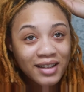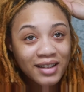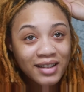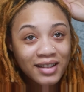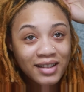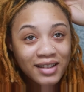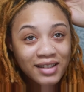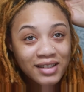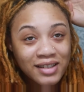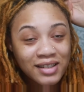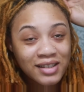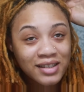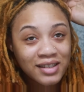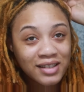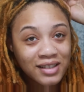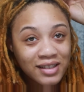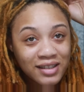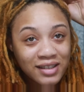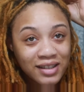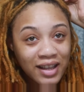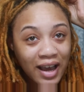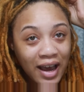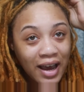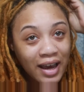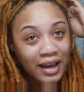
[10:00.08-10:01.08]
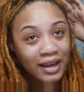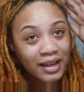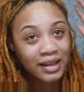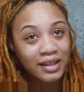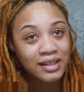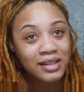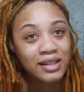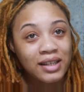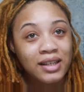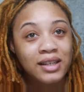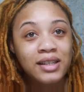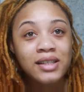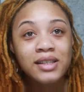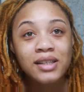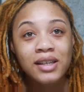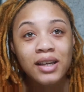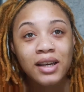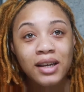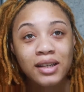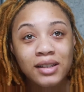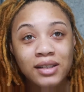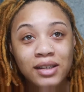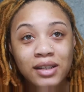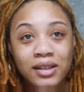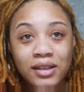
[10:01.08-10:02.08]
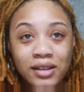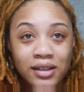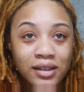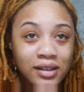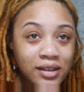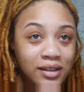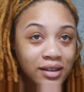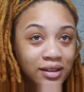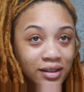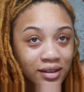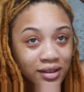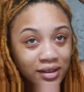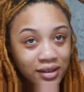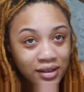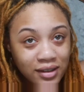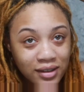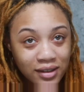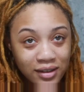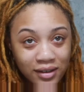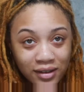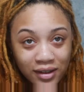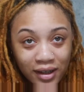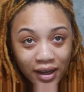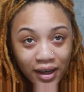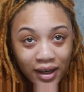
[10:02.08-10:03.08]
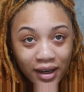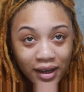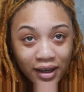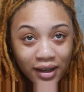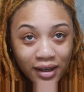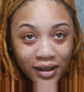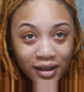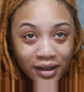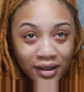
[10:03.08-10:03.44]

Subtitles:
this is not as easy as it looks. Okay.